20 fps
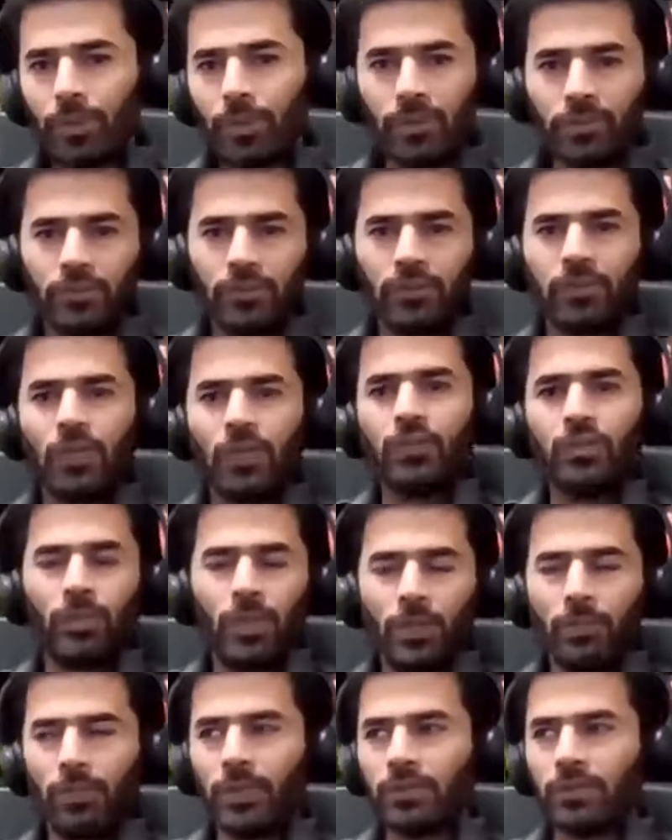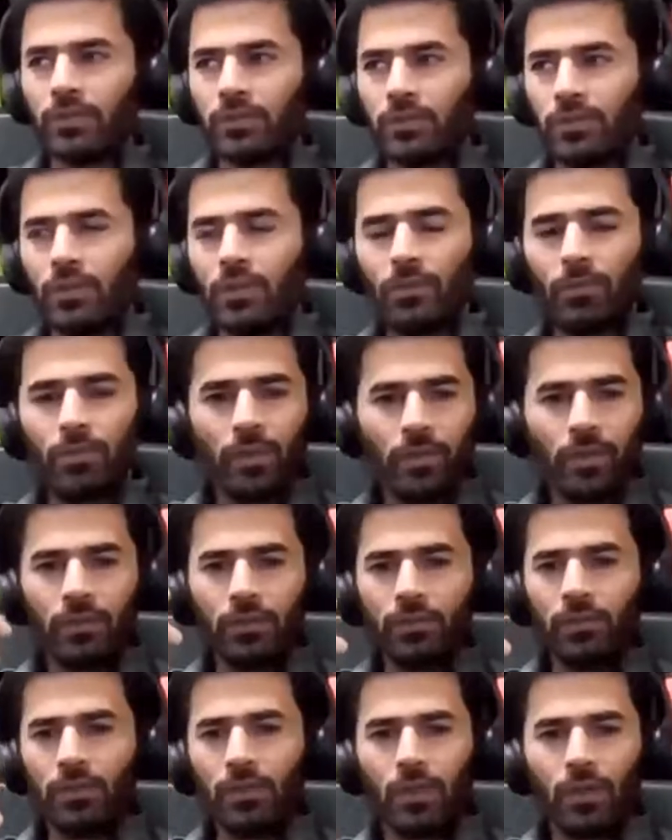build such a big business. You could
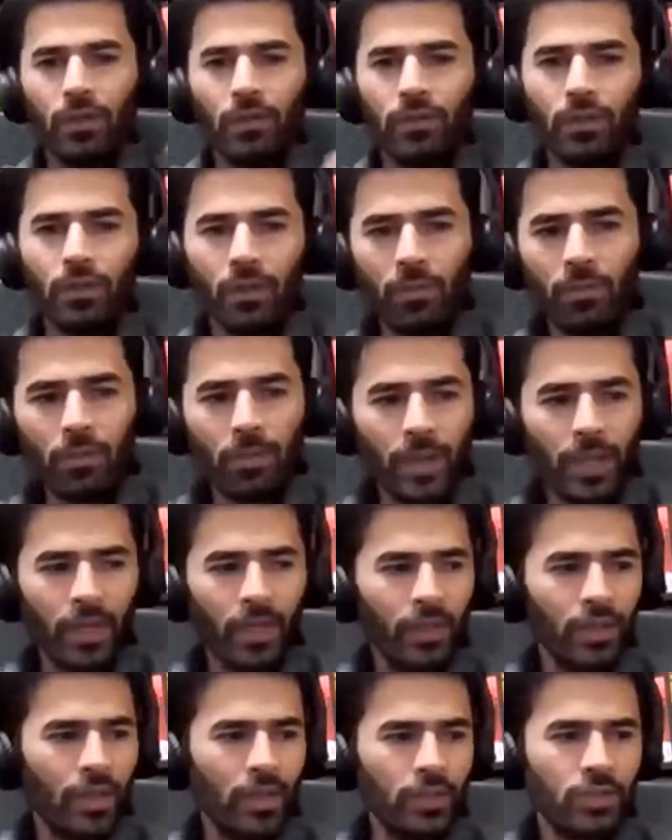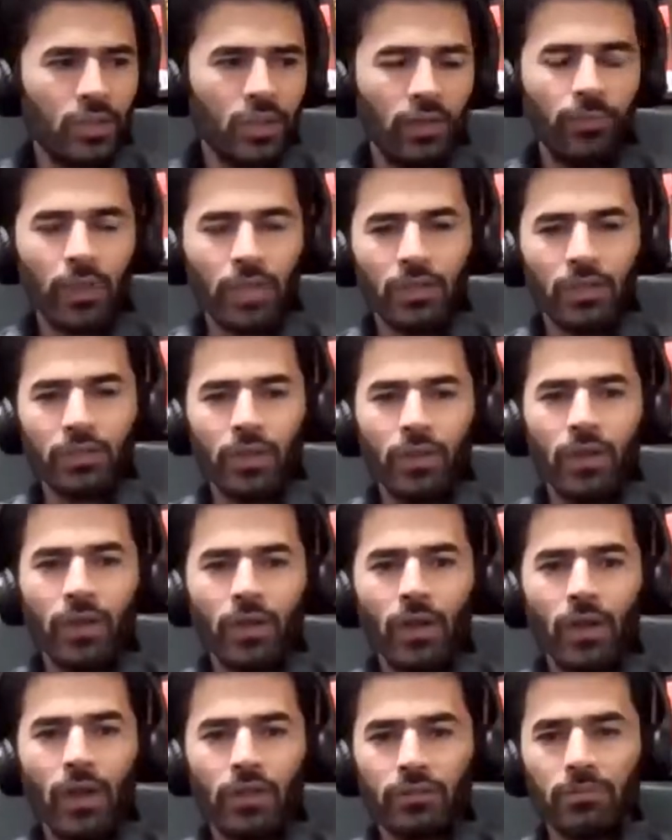be making, instead of making
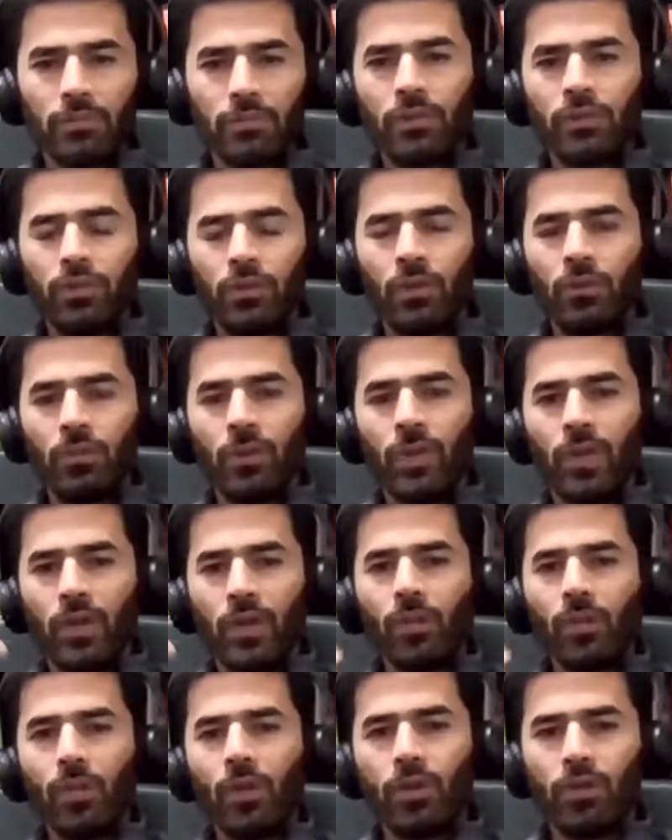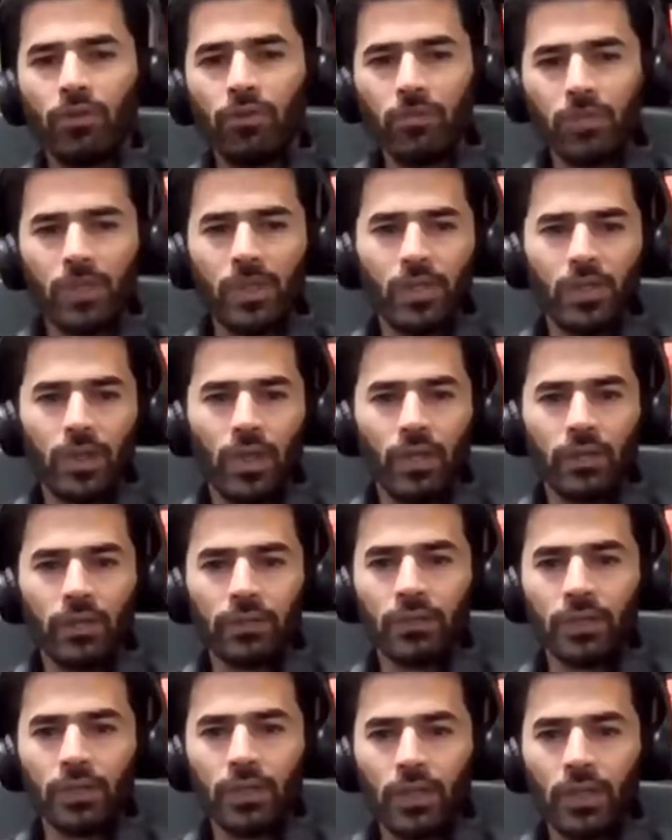$700 a month, you could make $250,000
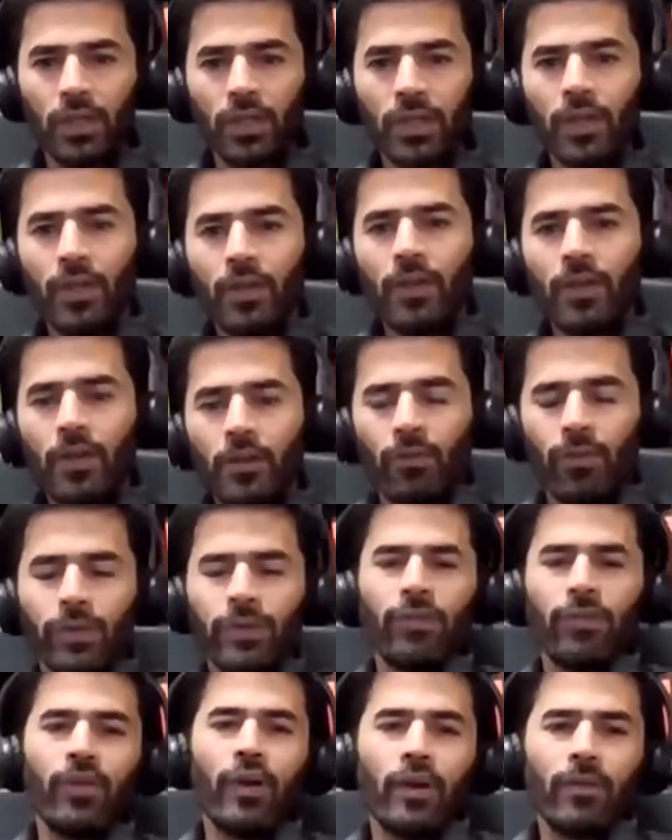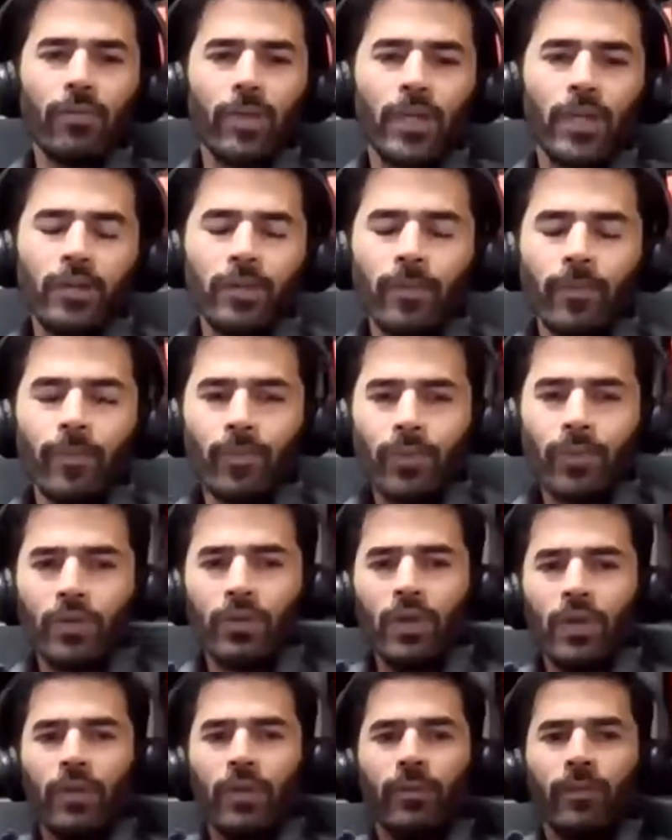a year. What the fuck, man,
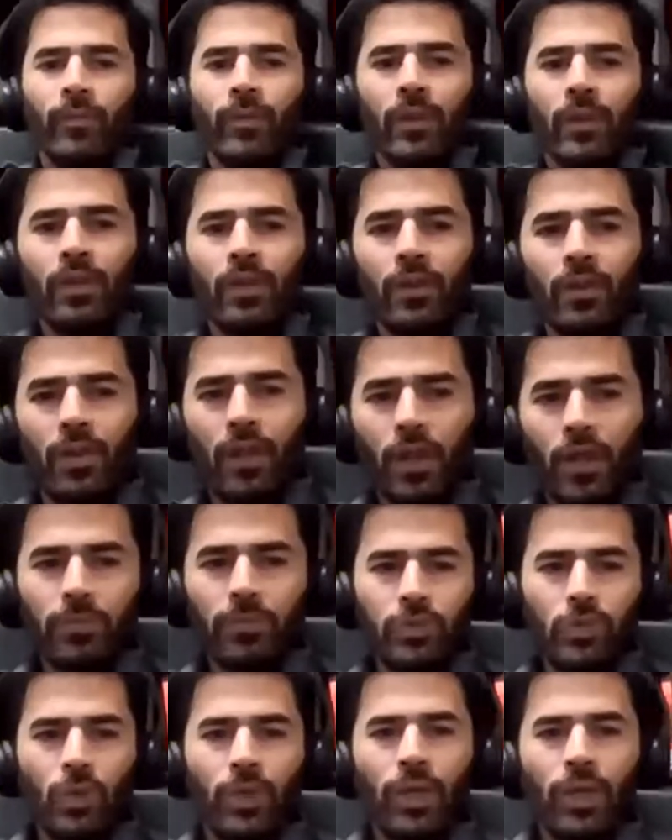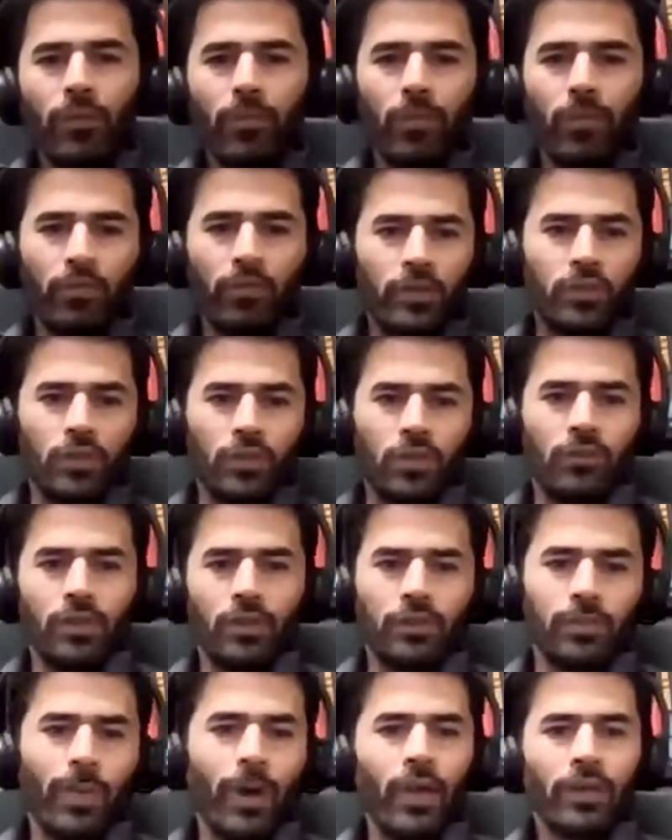right? Like I'm showing him the vision of
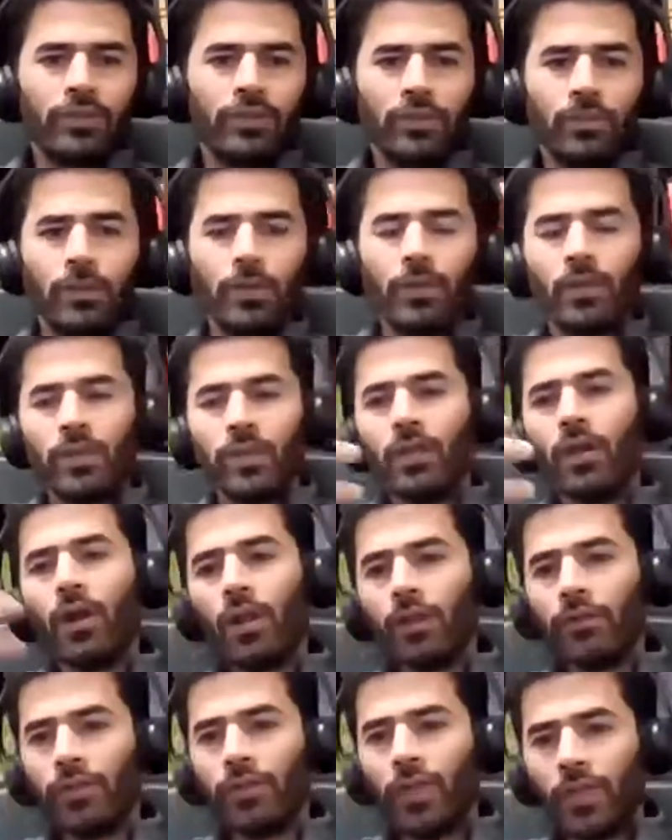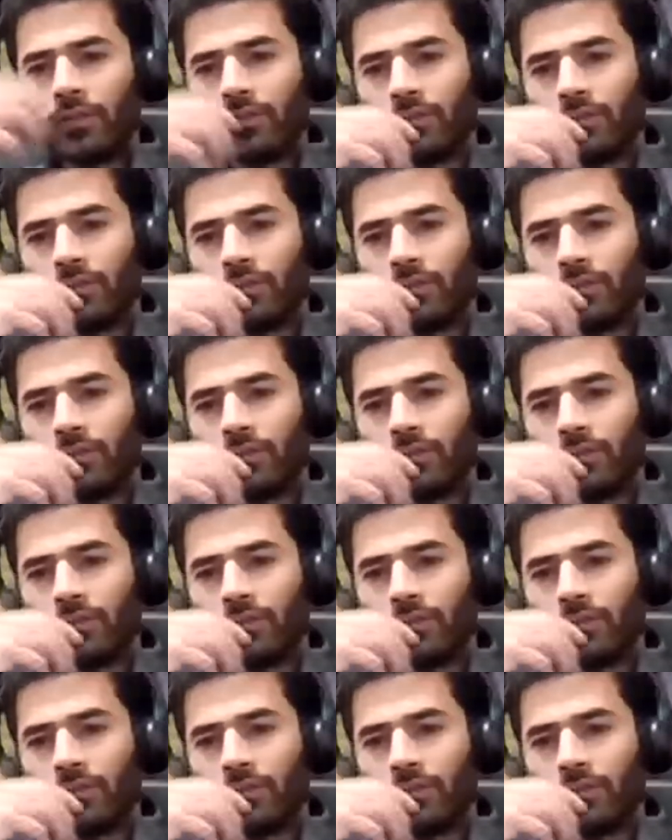what's possible and all of that